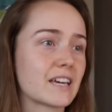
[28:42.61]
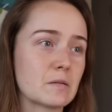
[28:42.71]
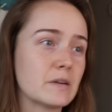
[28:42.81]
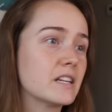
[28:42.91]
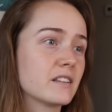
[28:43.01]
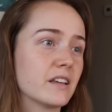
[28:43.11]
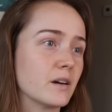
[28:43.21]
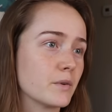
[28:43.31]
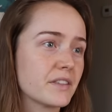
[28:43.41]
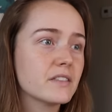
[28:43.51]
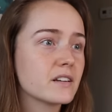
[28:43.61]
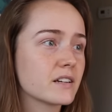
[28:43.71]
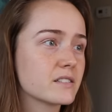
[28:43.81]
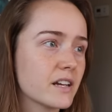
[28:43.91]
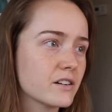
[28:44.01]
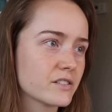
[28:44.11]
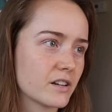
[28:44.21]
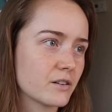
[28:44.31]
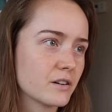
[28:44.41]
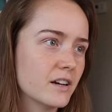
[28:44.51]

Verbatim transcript: immediately within the next day or so.